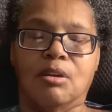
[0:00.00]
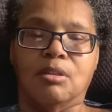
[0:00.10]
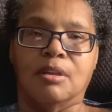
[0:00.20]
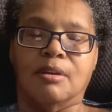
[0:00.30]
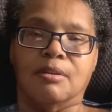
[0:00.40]

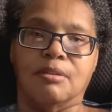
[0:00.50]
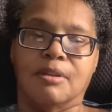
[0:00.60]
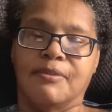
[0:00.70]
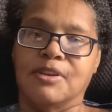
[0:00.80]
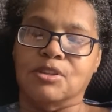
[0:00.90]
the the
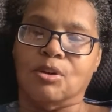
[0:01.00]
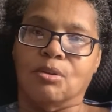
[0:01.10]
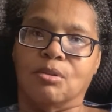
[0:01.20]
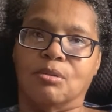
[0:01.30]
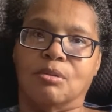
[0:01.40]

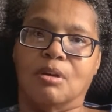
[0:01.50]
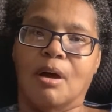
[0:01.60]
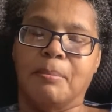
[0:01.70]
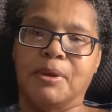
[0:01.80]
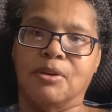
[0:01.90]
physical
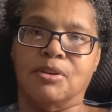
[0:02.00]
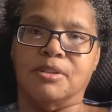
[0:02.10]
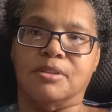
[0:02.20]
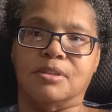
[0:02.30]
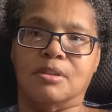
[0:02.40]

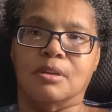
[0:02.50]
appearance.